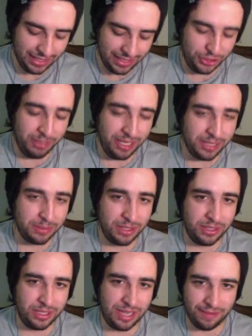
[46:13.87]
might as well
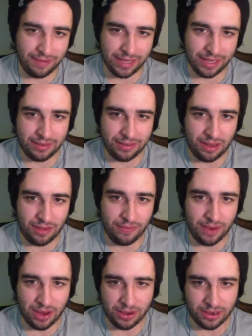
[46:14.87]
just have like a
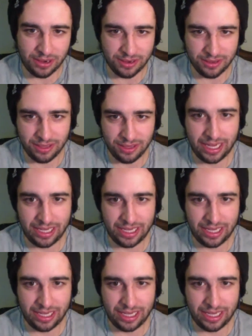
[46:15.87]
fodder, like